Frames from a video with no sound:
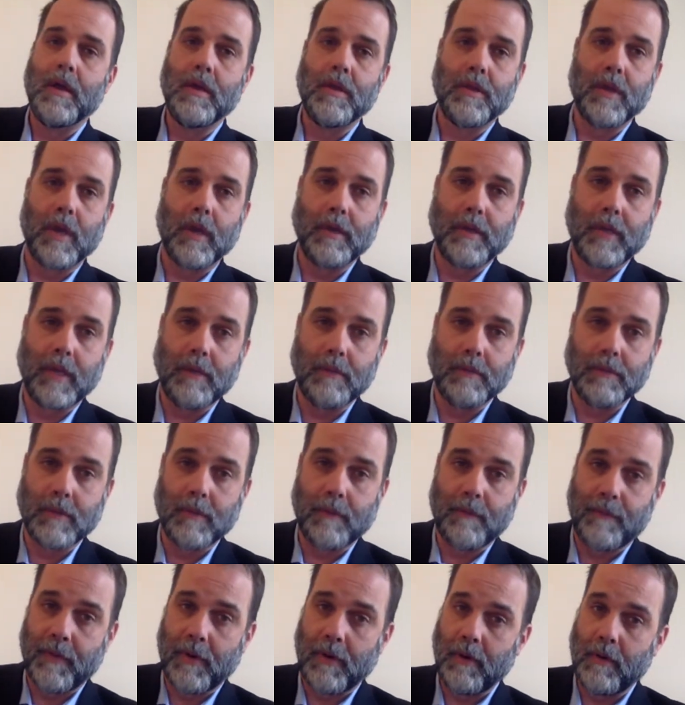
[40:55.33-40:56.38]
JT was
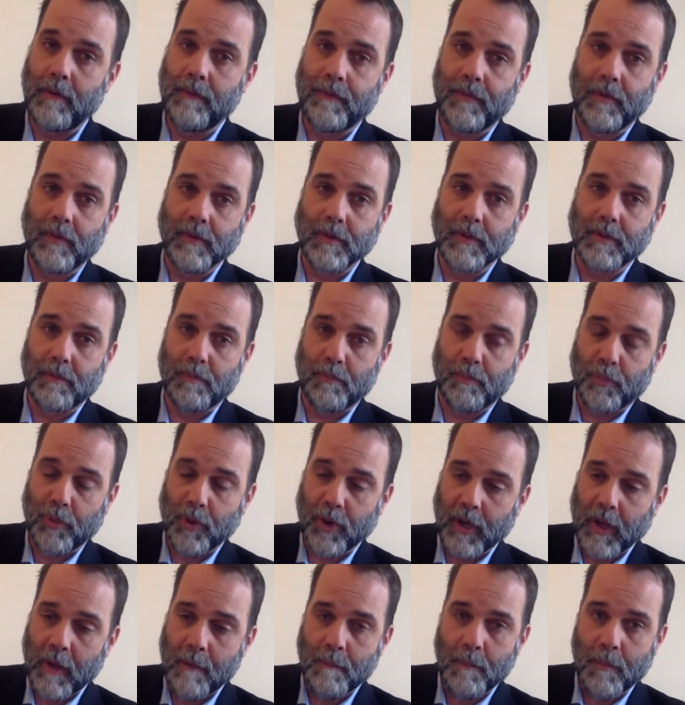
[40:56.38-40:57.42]
the very first
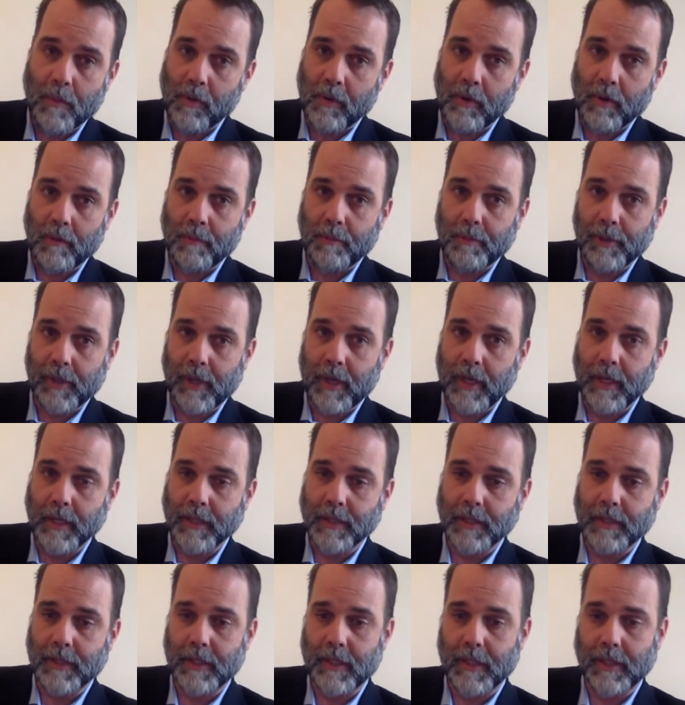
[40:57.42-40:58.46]
brick and mortar
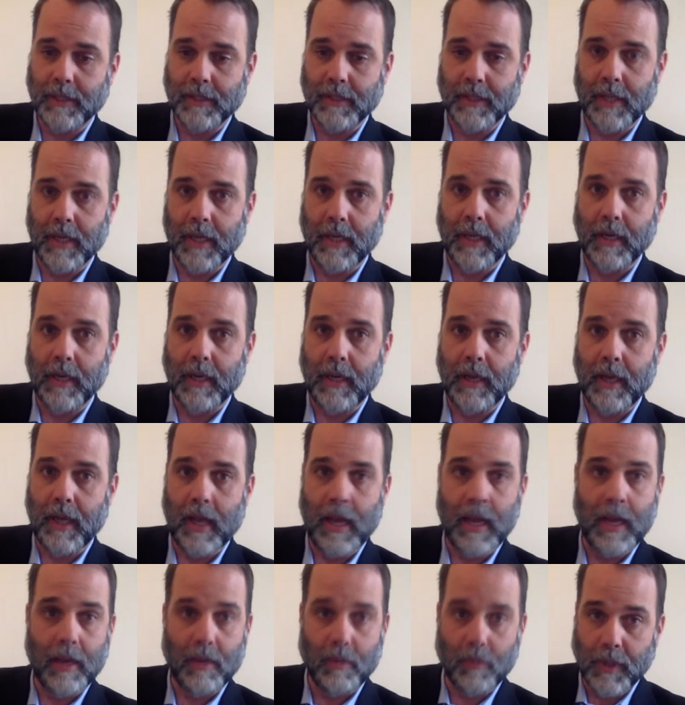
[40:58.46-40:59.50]
place that said,
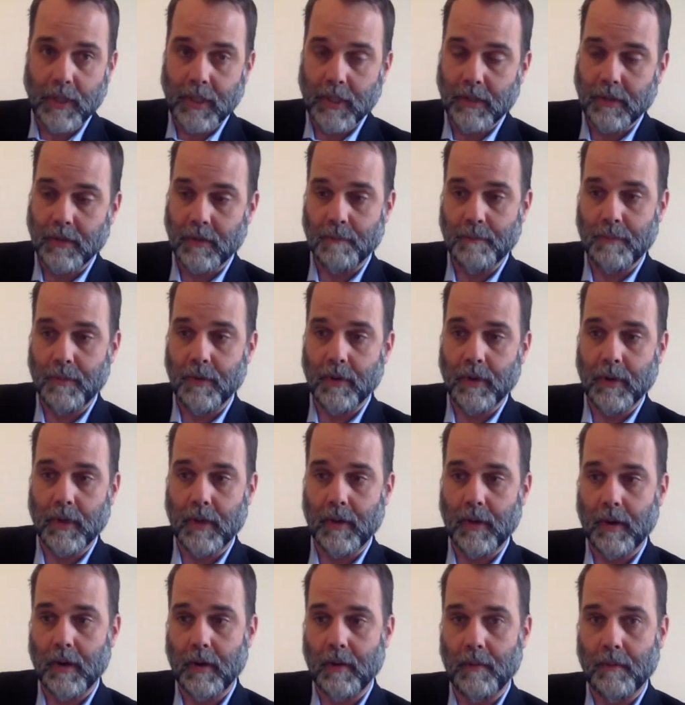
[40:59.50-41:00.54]
Hey, we need your book
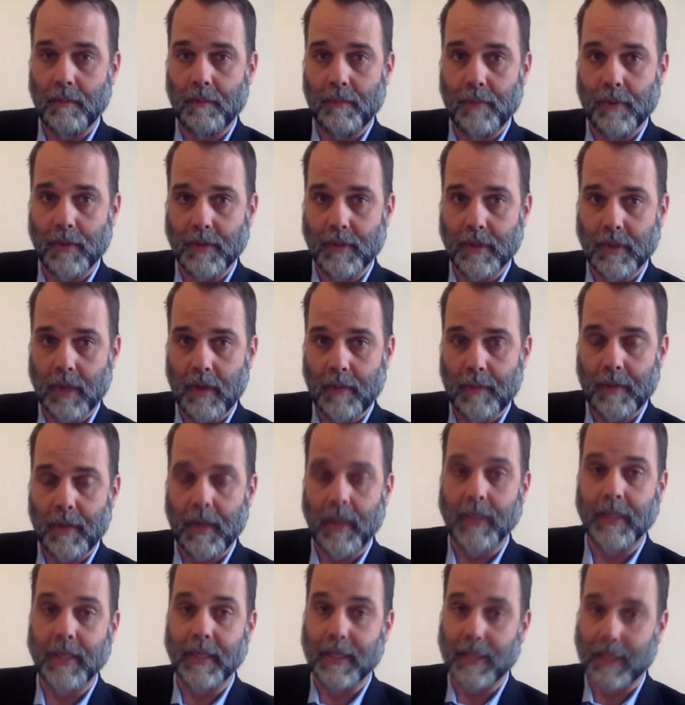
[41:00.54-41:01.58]
in our bookshop. And
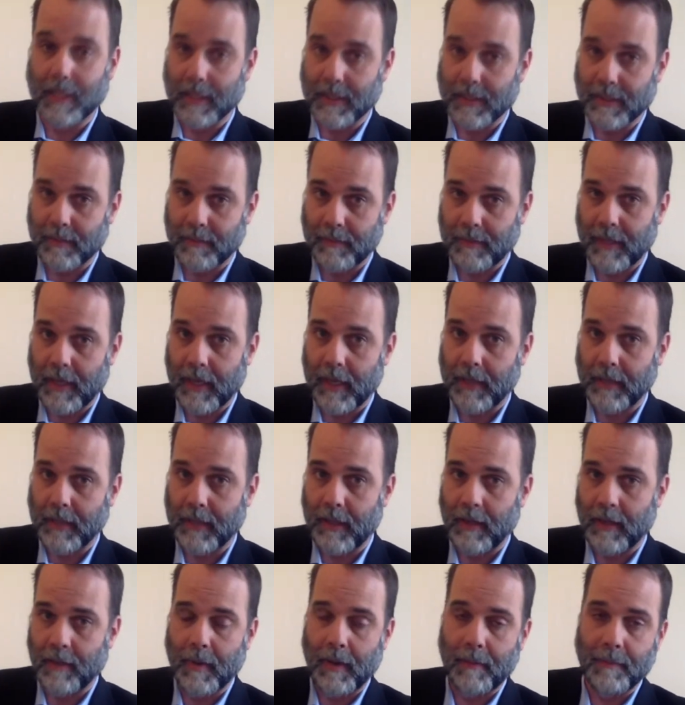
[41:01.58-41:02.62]
I need to get some down to
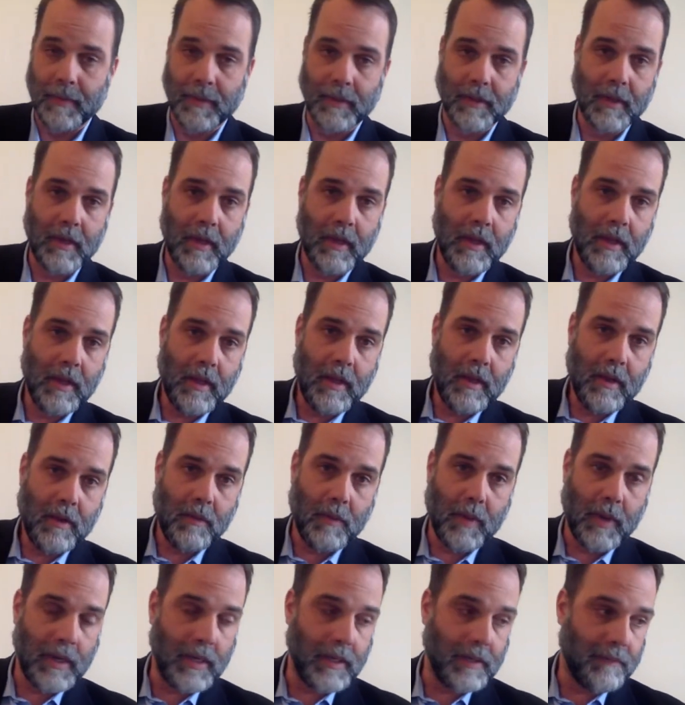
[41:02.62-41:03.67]
him. I've been
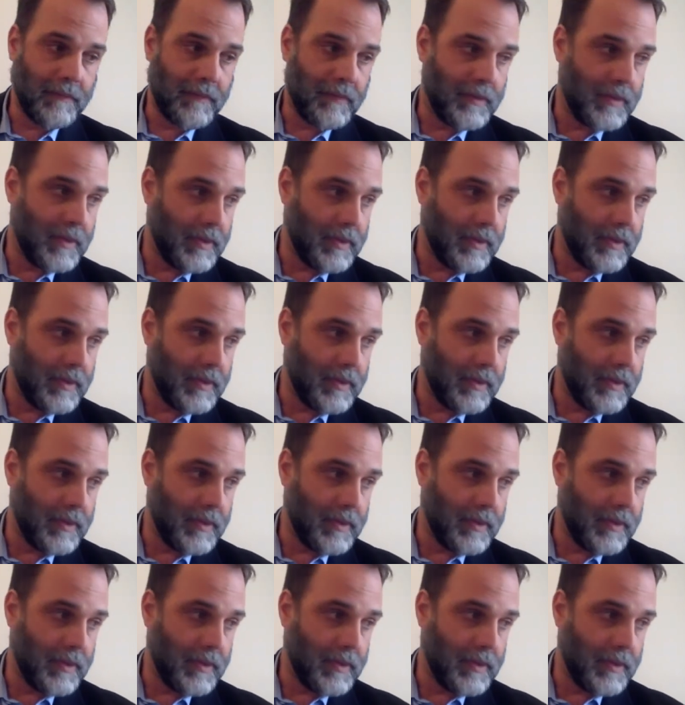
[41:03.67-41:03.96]
waiting for